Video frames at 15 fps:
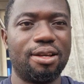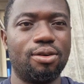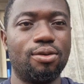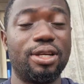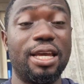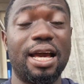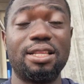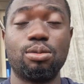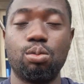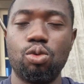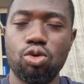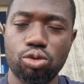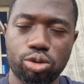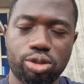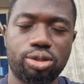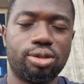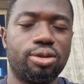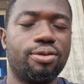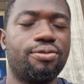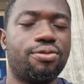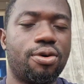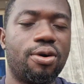Okay, at most
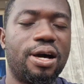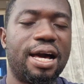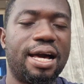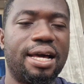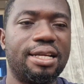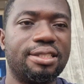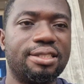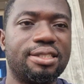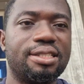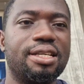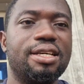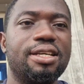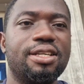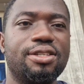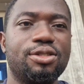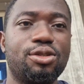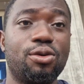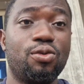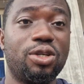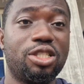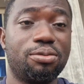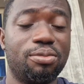4 hours.
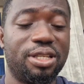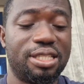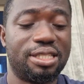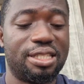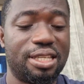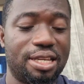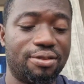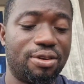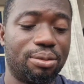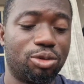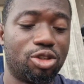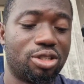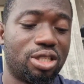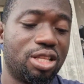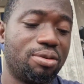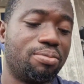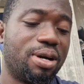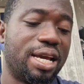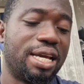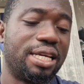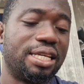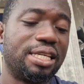So which means if I'm to sleep
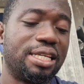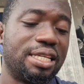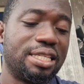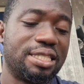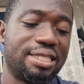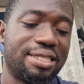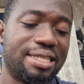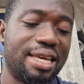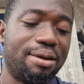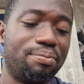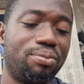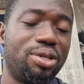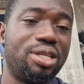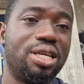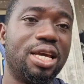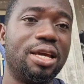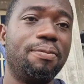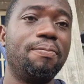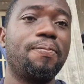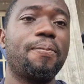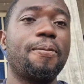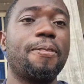by 10
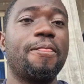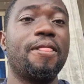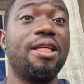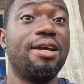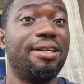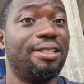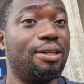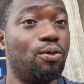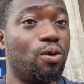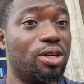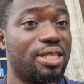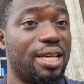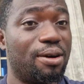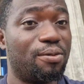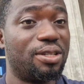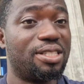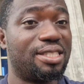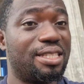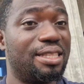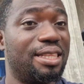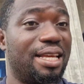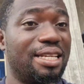p.m., the water will
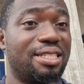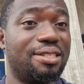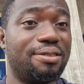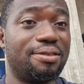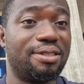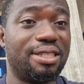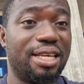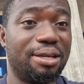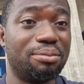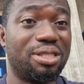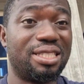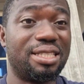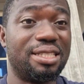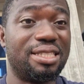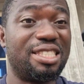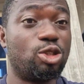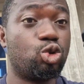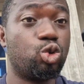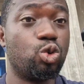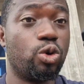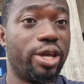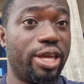still last them till
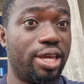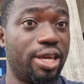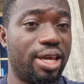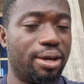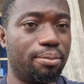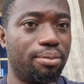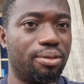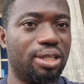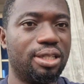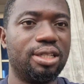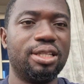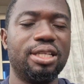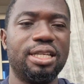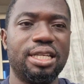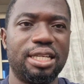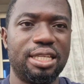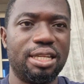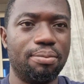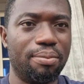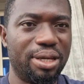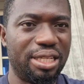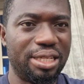2 a.m. in
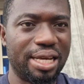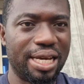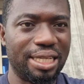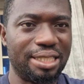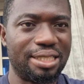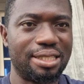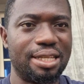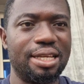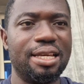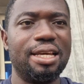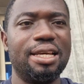the midnight.